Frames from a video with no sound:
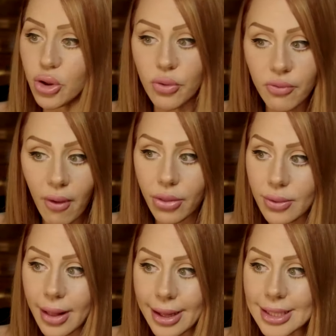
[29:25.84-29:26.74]
Is your
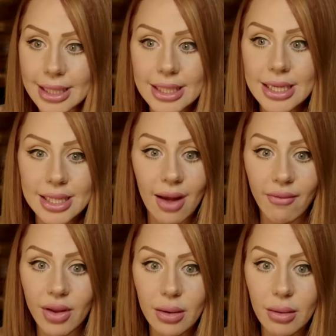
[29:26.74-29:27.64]
father like
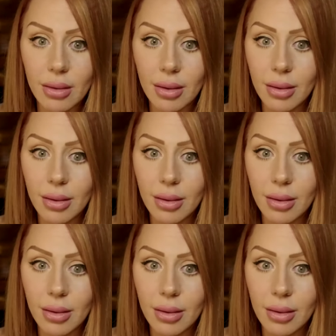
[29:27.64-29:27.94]
67?